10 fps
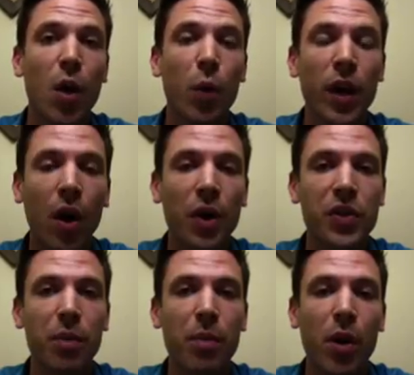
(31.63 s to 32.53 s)
we are
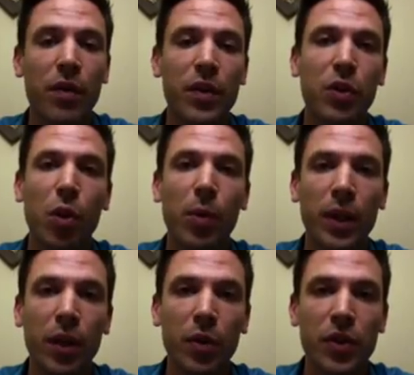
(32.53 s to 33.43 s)
still part of this global
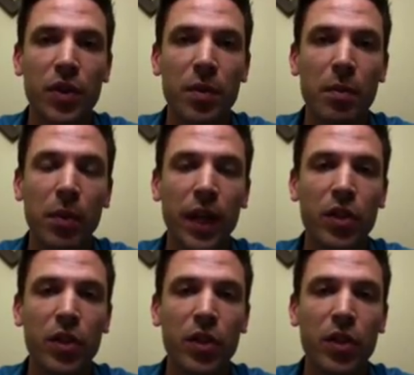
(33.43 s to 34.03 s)
ecosystem and play